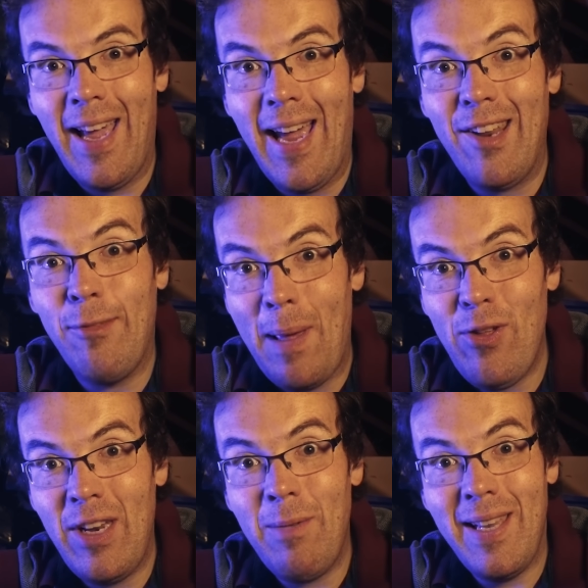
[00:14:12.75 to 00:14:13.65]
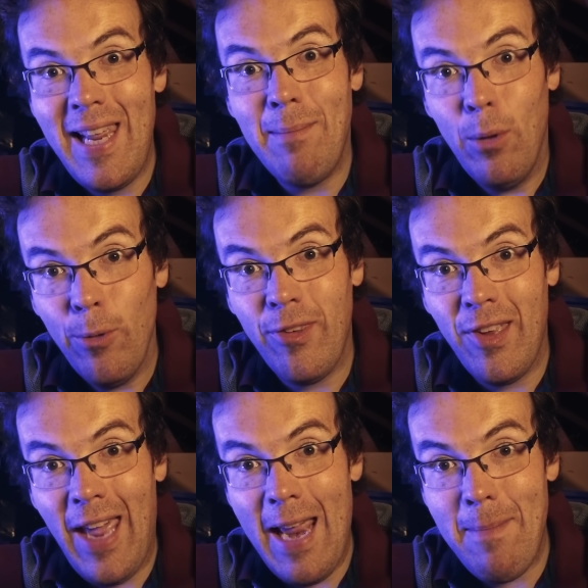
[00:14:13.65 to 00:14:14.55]
and especially when Liam Lawson
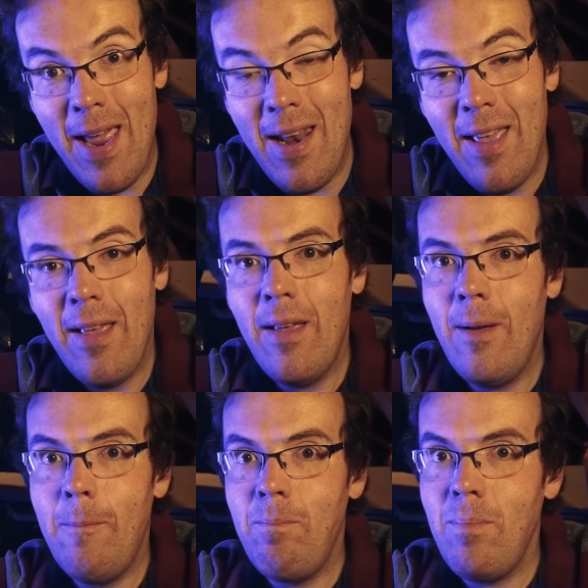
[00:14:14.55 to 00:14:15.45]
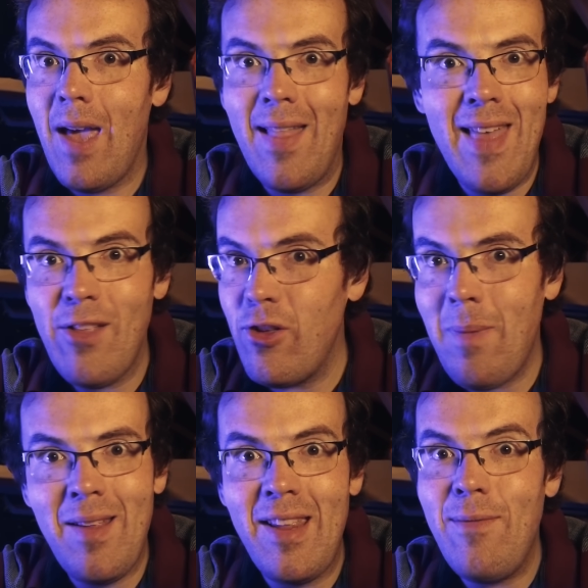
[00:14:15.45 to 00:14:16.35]
came in. And that just
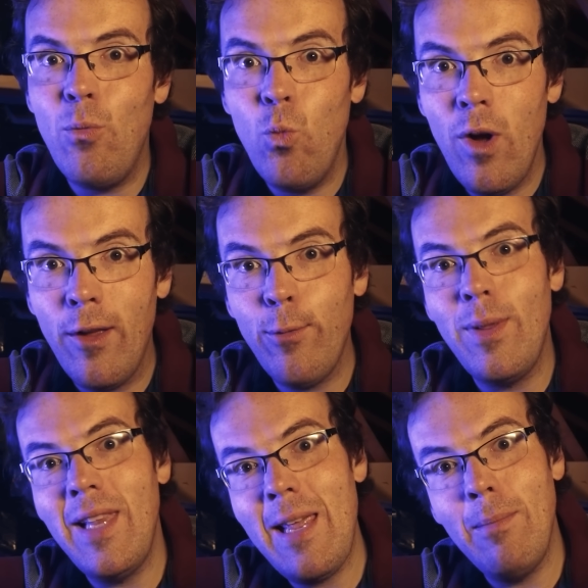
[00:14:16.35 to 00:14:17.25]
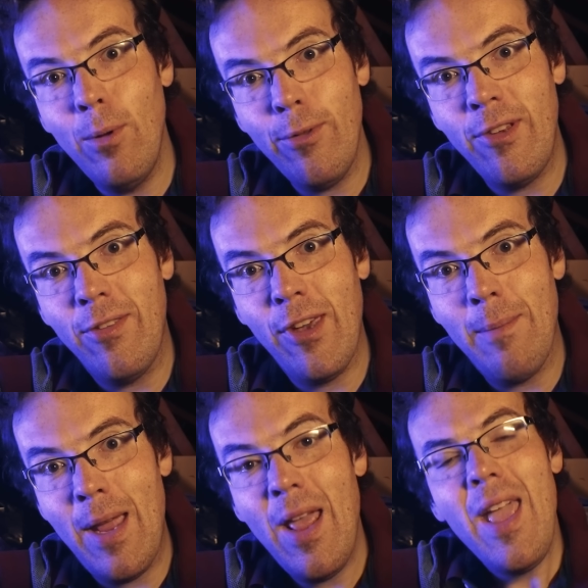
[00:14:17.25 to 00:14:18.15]
makes it even worse when Liam Lawson has come
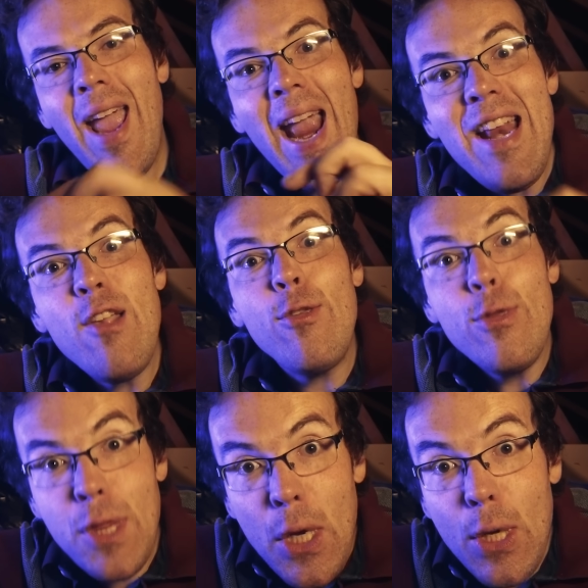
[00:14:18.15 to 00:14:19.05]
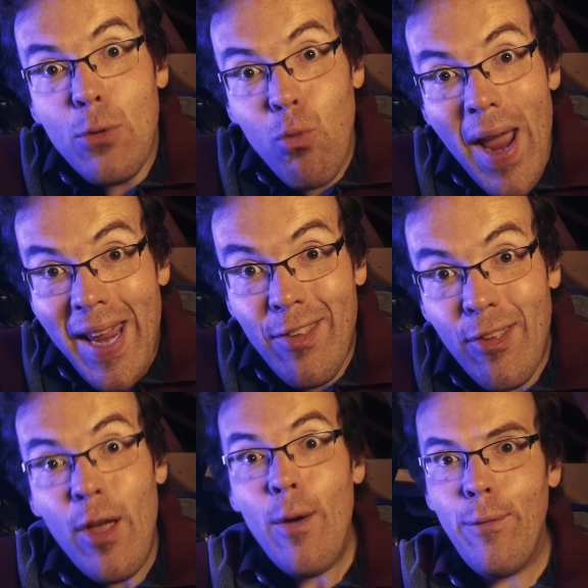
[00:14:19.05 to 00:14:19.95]
in his third race
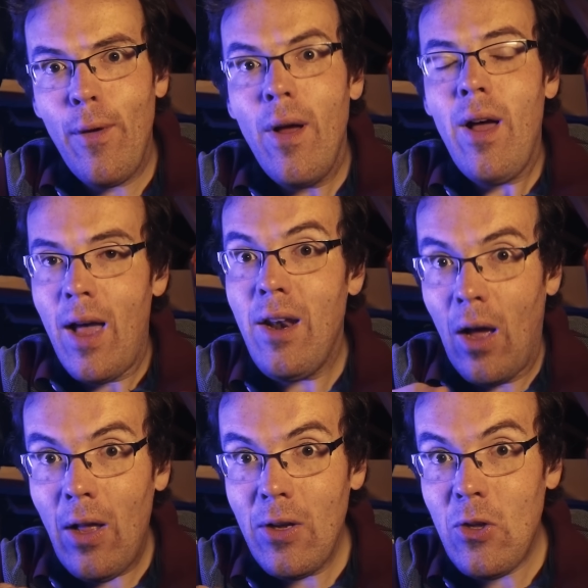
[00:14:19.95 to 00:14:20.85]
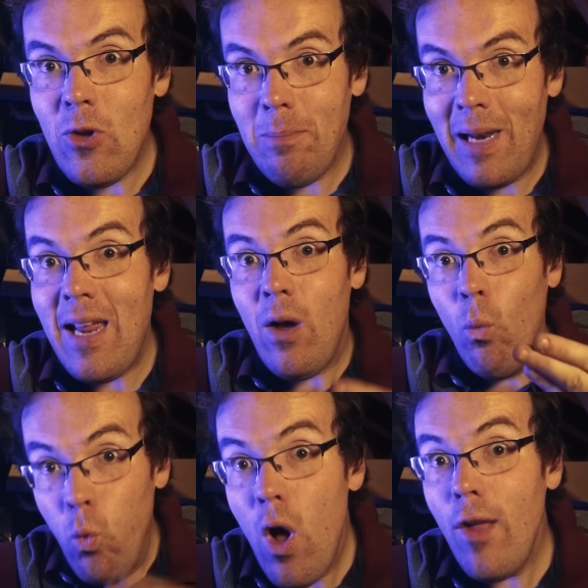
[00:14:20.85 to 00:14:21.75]
for an arguably
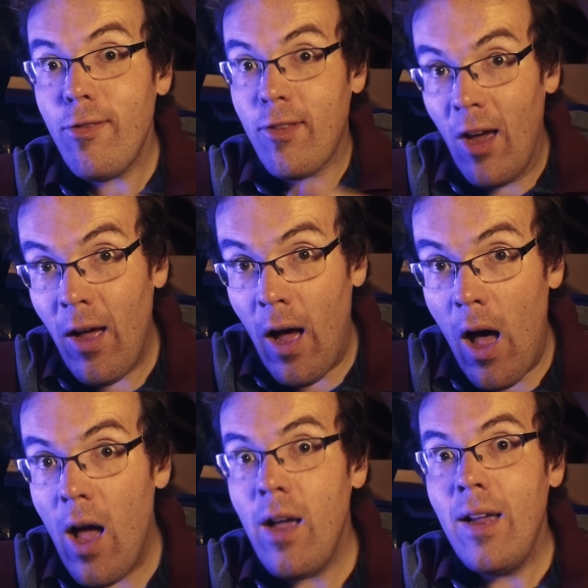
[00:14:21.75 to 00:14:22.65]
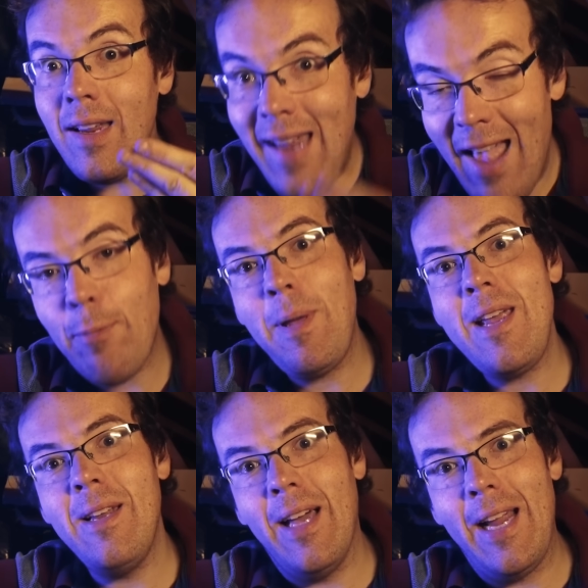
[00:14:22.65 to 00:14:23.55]
worst car, gets
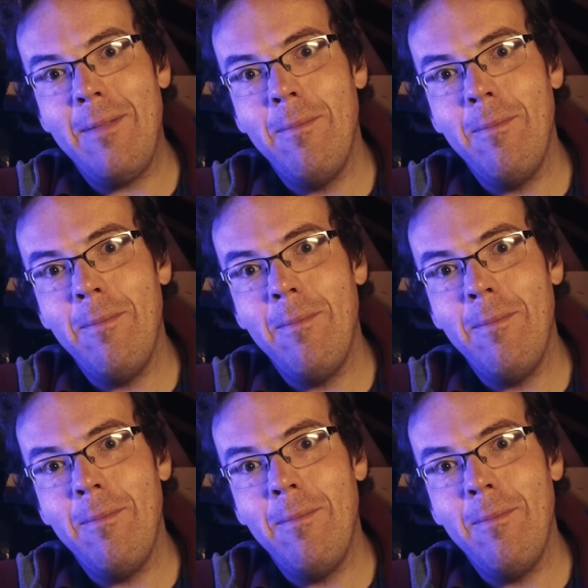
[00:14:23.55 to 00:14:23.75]
P9.